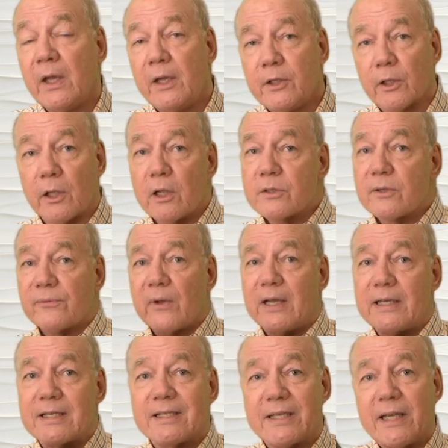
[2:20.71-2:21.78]
You'll also
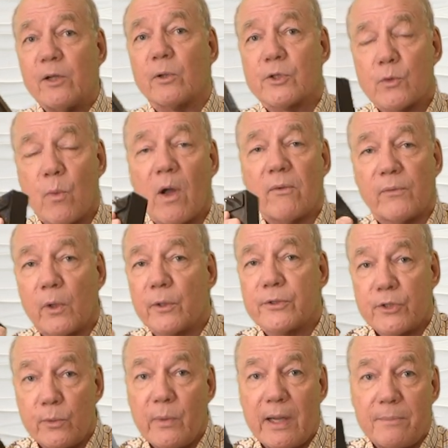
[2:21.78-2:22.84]
find a single 12 volt
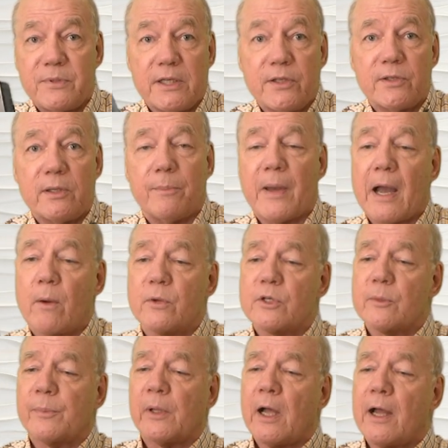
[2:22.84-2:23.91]
2 amp DC power
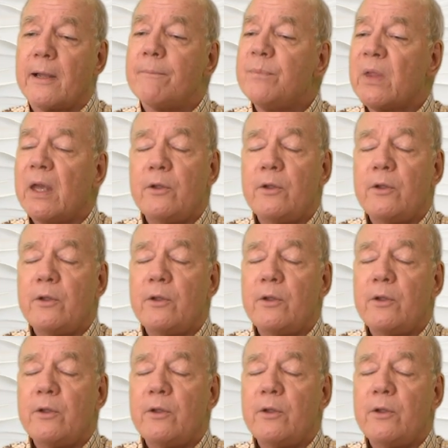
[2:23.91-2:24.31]
supply.